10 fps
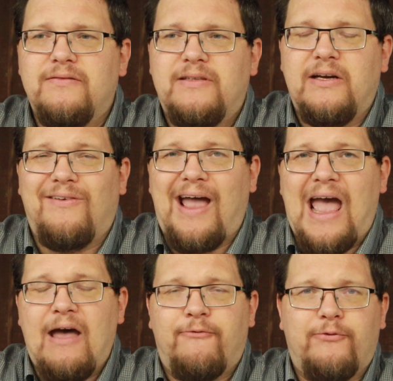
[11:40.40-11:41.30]
They don't
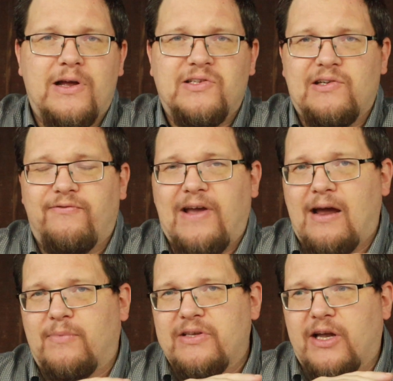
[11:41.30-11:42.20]
have friends and
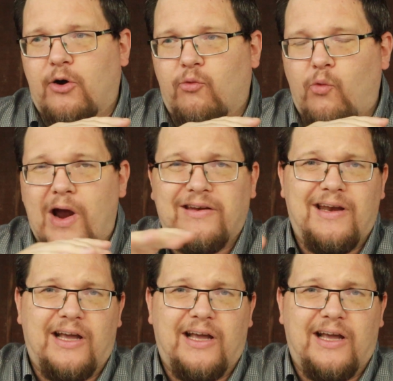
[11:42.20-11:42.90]
family that are right